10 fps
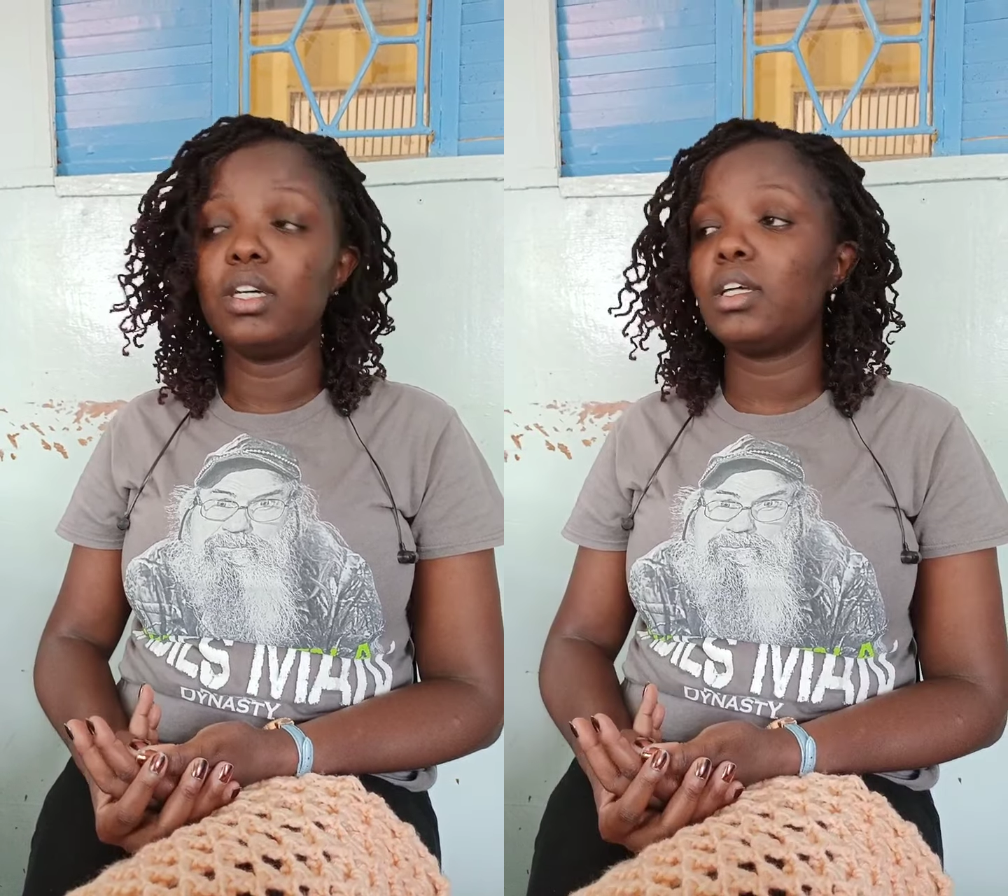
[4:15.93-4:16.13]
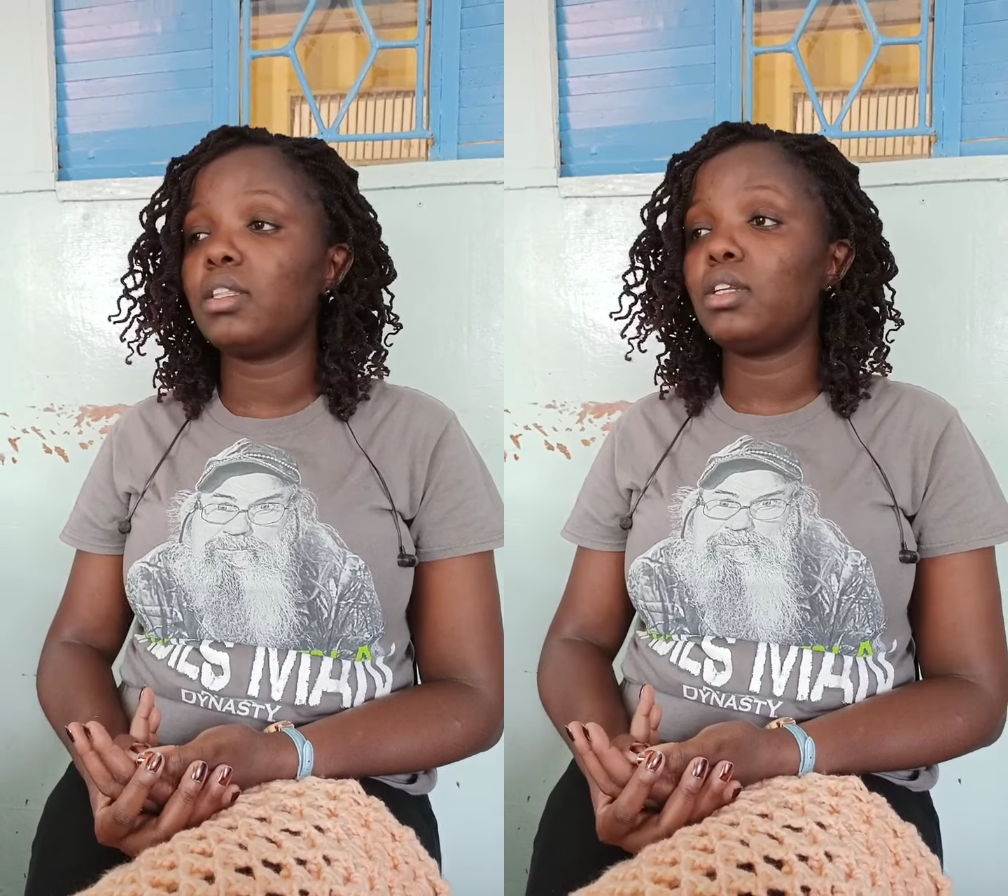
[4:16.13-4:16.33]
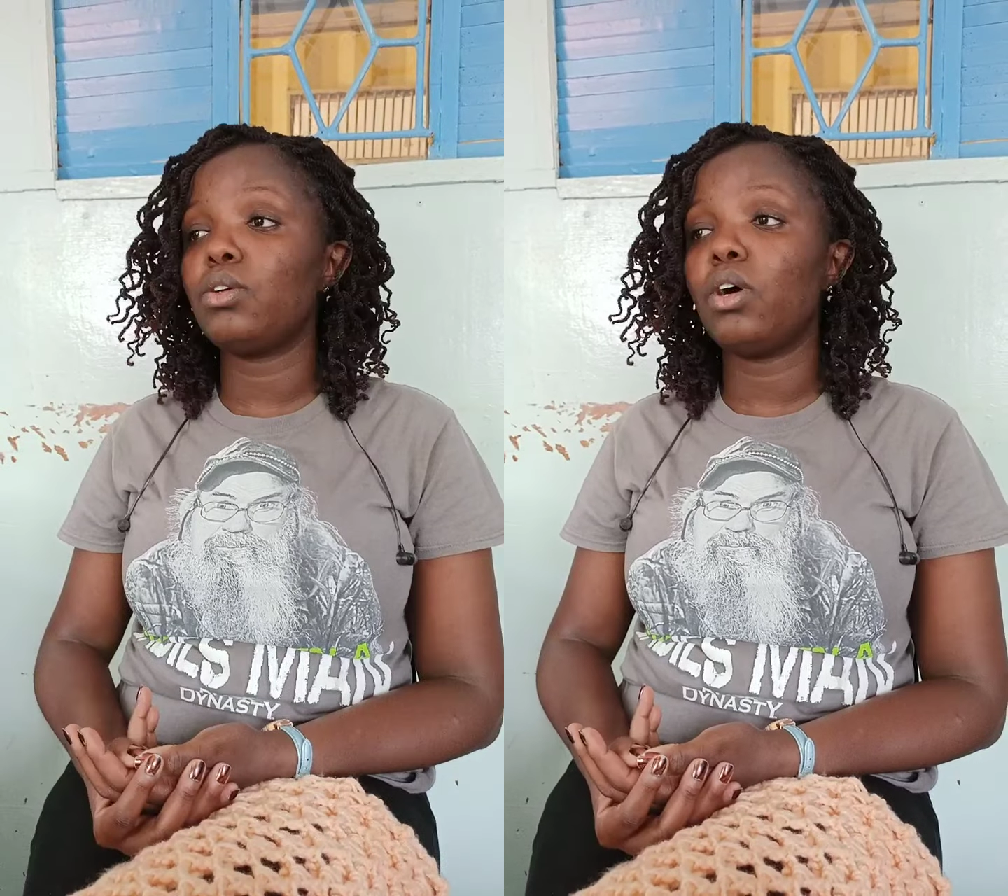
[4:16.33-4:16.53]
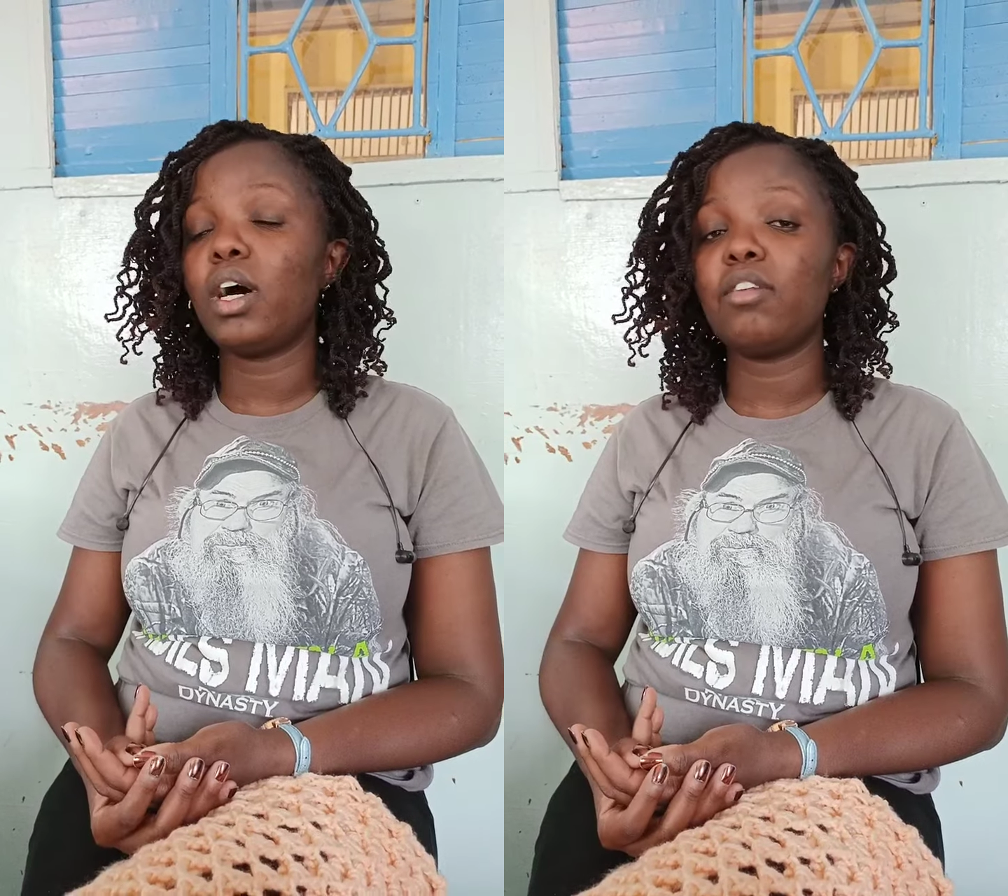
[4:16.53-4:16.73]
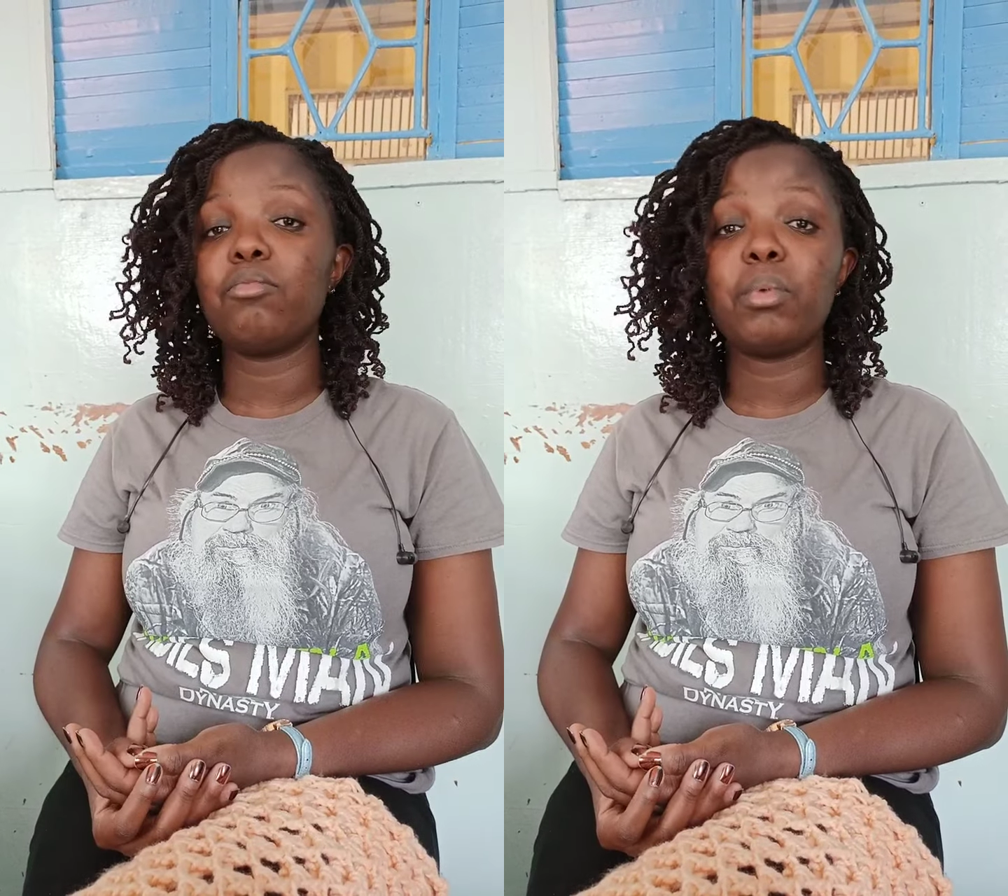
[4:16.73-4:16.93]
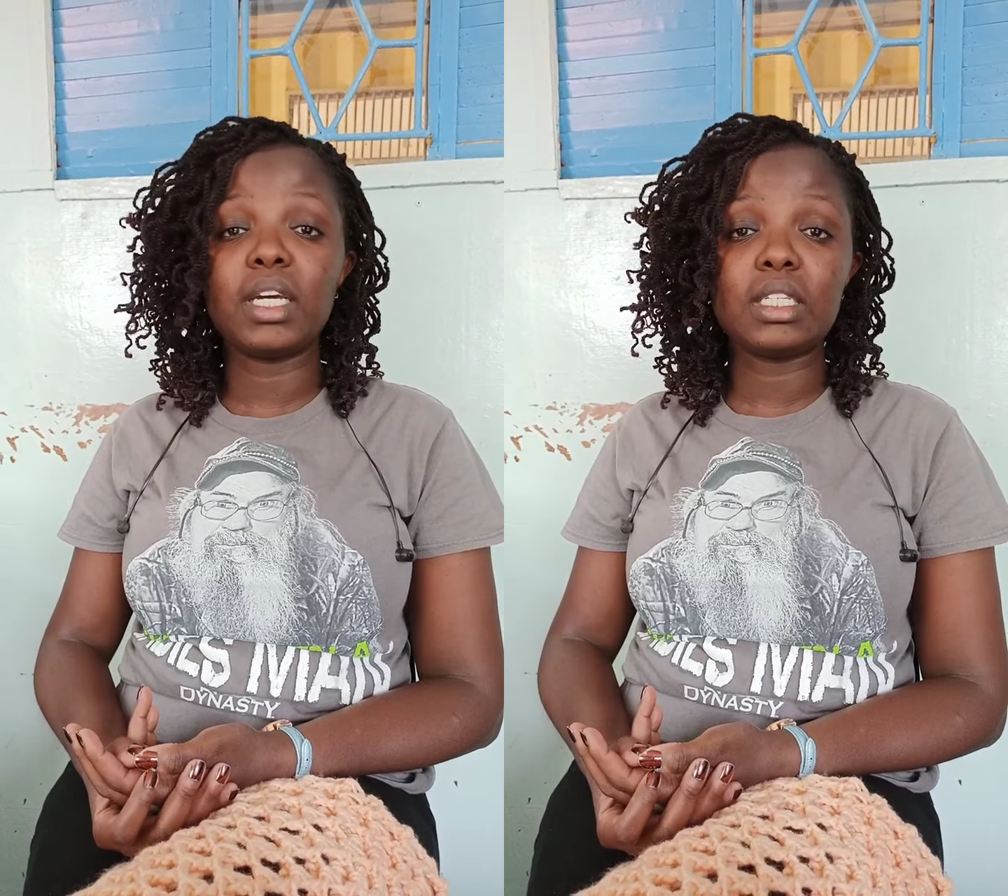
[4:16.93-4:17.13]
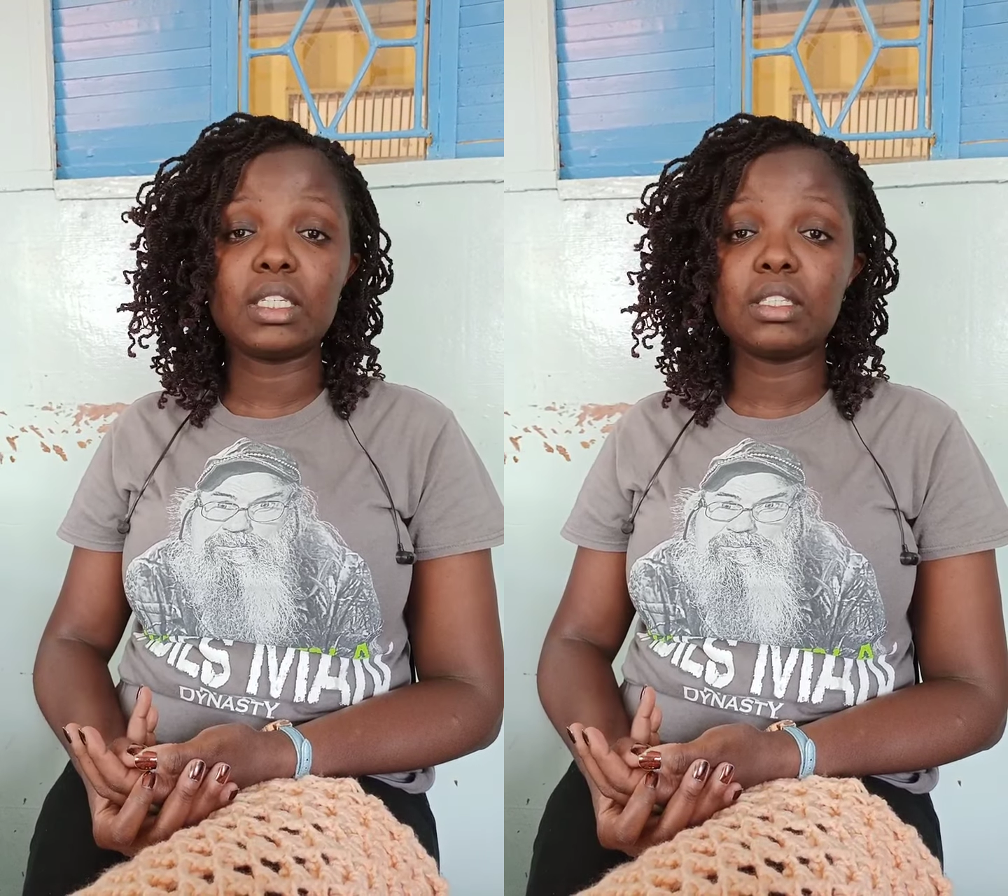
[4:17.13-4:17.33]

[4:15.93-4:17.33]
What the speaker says: they don't have beddings,